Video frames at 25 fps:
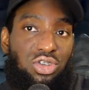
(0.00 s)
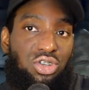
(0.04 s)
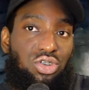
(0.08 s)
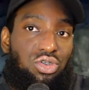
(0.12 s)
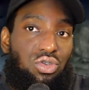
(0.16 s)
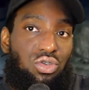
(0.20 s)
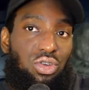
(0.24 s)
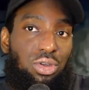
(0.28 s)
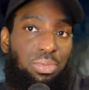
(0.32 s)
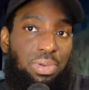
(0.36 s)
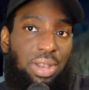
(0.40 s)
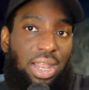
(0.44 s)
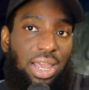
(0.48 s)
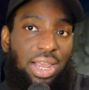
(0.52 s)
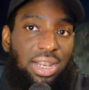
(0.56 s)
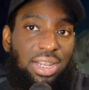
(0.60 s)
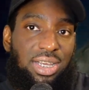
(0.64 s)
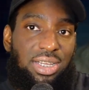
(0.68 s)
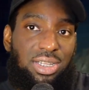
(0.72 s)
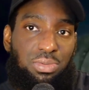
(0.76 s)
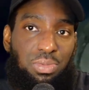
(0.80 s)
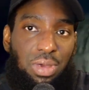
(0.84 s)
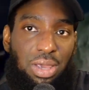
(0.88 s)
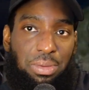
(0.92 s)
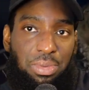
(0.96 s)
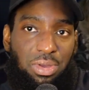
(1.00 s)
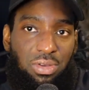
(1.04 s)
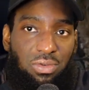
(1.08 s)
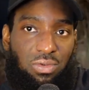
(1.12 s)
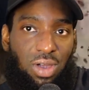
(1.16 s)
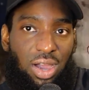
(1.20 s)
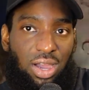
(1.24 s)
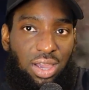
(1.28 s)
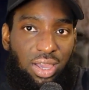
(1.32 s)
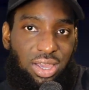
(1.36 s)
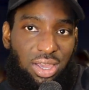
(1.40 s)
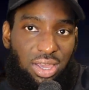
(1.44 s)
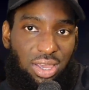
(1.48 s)
story playlist, maybe
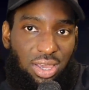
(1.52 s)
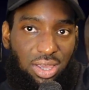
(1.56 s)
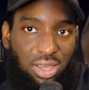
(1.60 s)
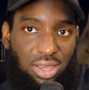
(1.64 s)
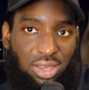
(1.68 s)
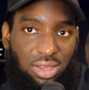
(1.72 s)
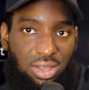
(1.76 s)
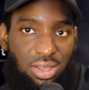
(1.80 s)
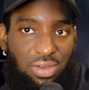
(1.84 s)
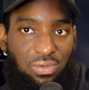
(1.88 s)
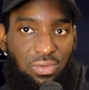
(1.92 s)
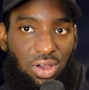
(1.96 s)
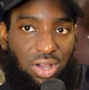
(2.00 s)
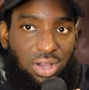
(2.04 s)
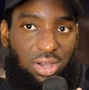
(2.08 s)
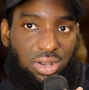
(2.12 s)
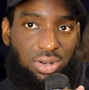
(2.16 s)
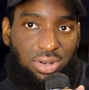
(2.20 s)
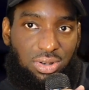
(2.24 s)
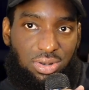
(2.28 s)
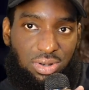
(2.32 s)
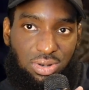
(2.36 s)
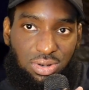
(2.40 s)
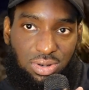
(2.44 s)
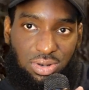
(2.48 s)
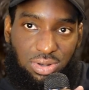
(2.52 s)
right here if I can